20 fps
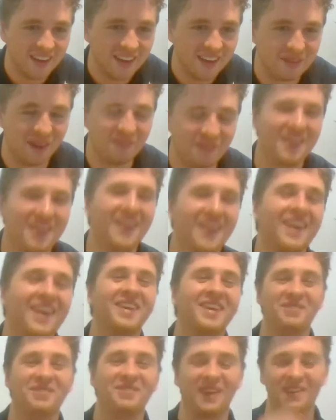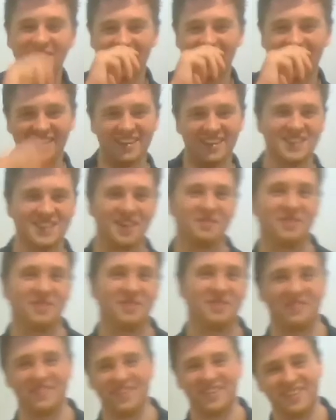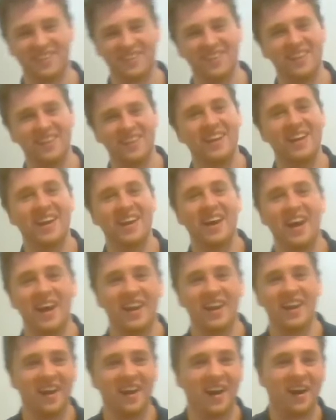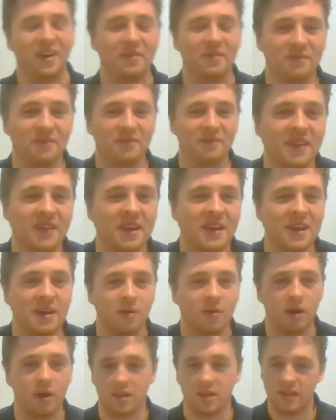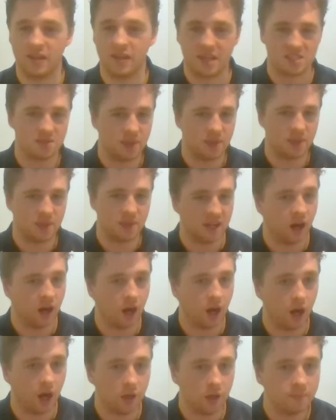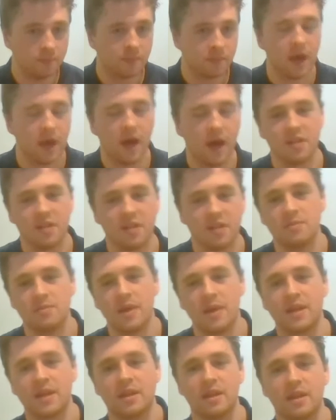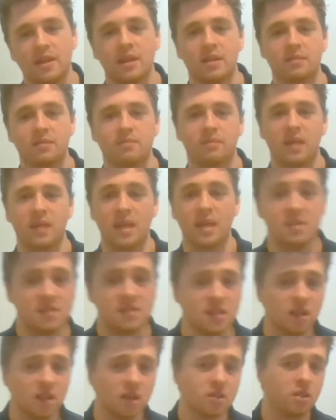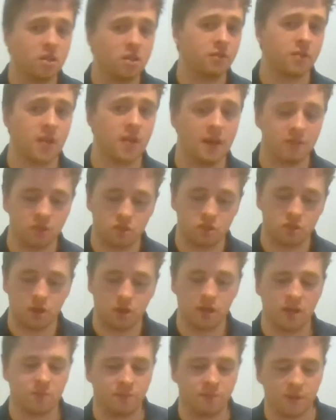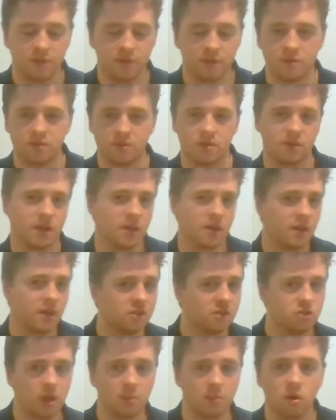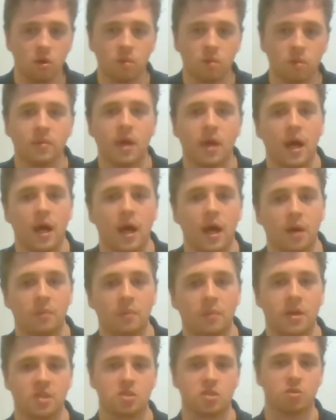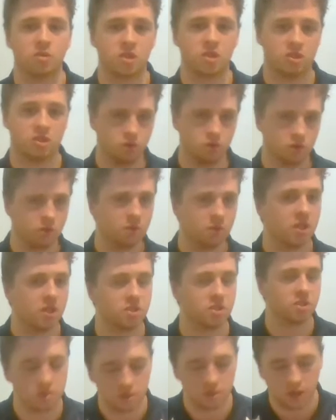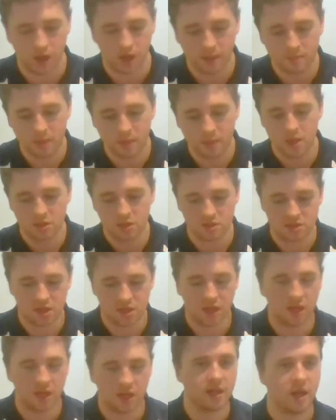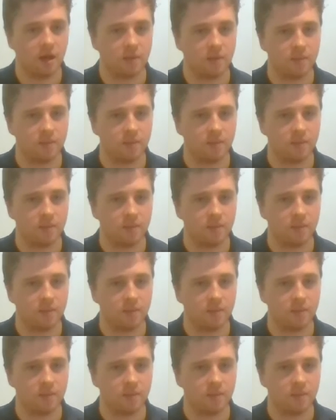Pumpkin. He's got a pumpkin, and that's to make it harder. To make it easier, if you're having a bit of trouble, make sure we're just doing normal lunges. All right, starting now.